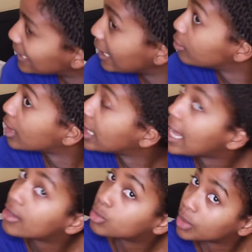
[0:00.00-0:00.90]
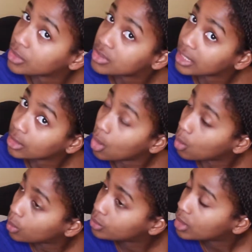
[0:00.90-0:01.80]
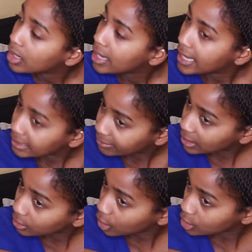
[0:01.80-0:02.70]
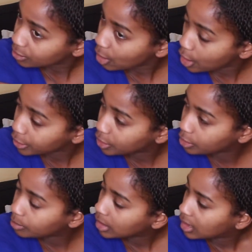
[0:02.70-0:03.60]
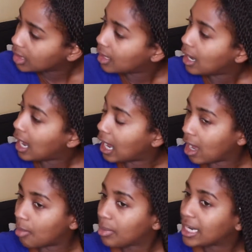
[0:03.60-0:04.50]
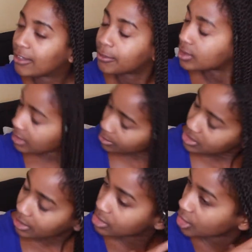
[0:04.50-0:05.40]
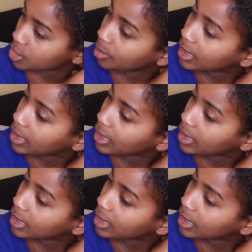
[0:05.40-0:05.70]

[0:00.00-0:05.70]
can right now is because they're old and they've kind of lost volume. But at first it was such a